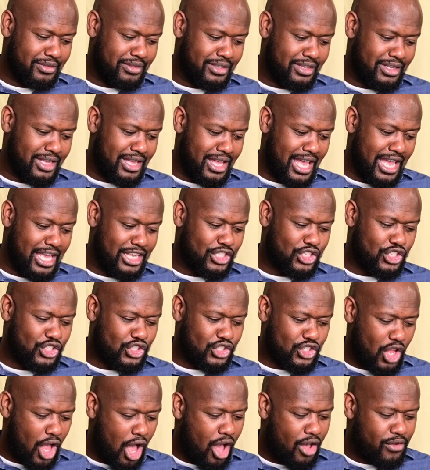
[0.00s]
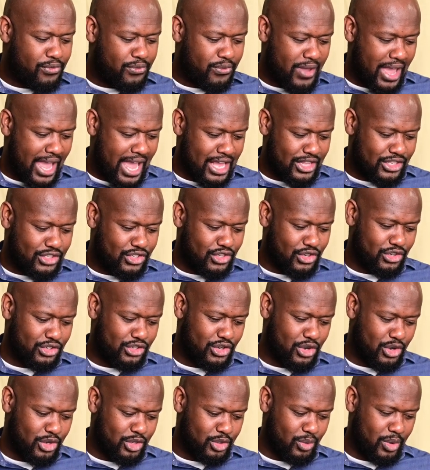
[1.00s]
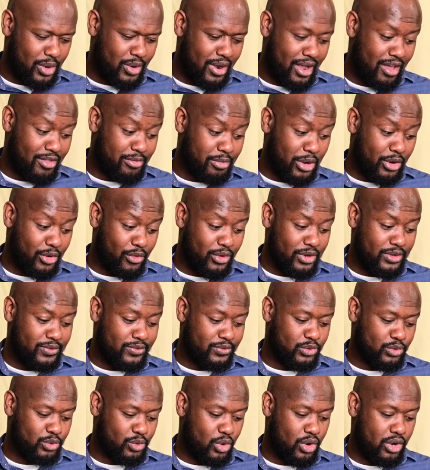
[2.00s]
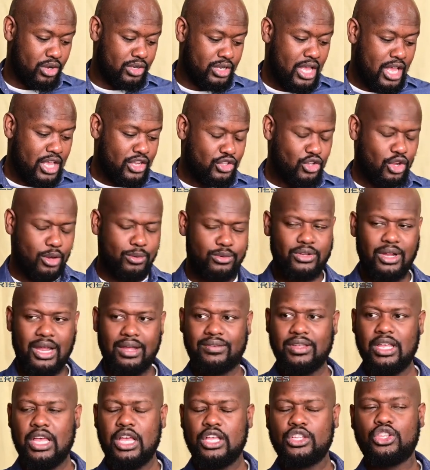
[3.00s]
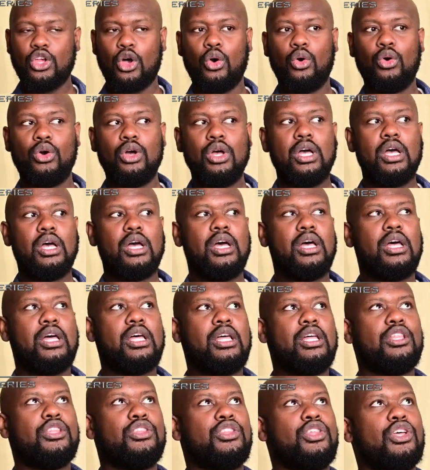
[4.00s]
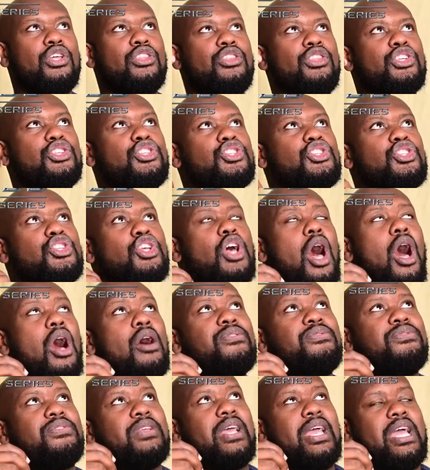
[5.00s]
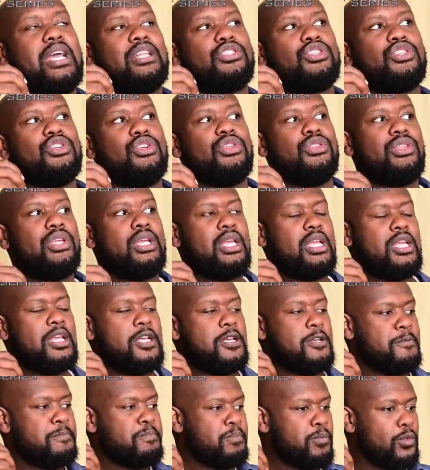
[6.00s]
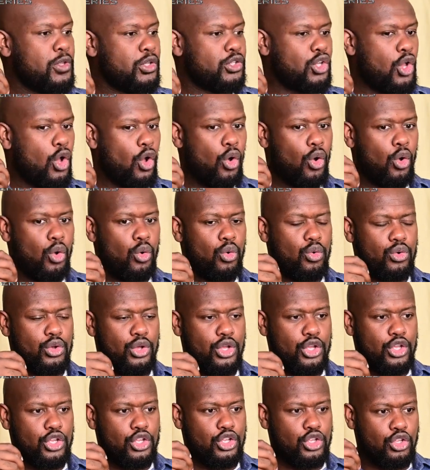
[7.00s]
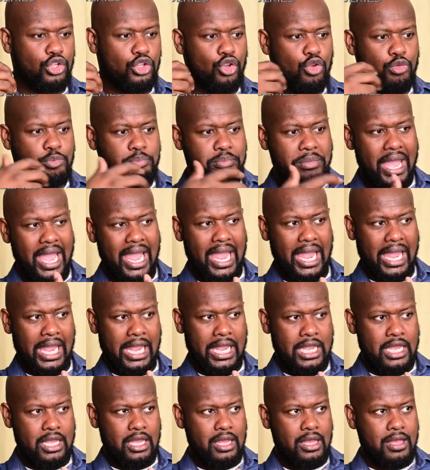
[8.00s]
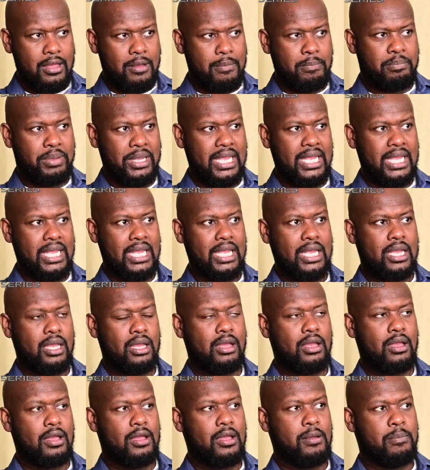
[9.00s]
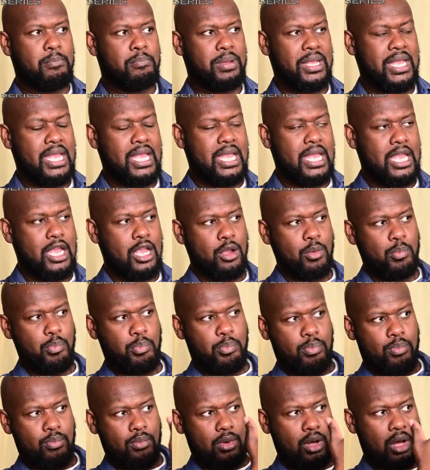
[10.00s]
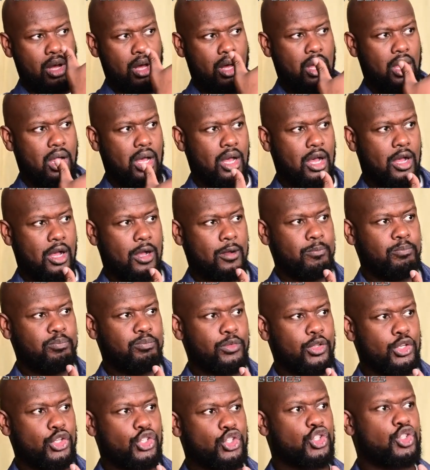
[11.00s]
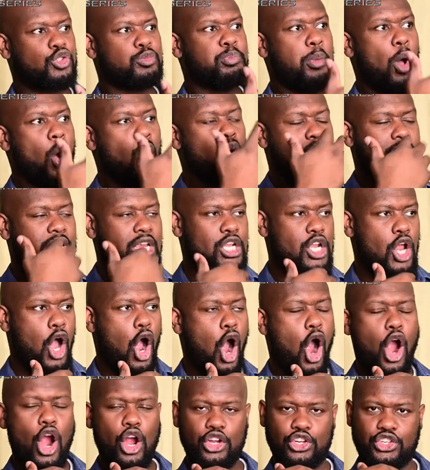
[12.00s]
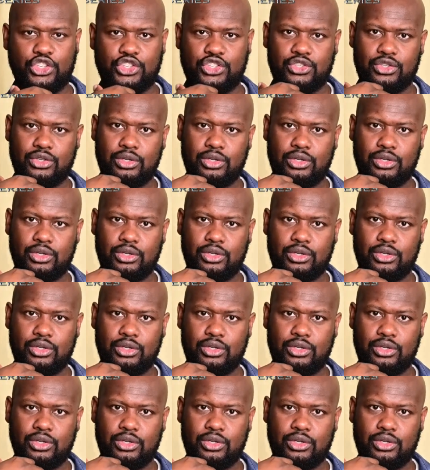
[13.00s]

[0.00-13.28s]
a soft answer turns away wrath but grievous word stir up strife so the, the soft answer the so you may be being uh, um, spoken harsh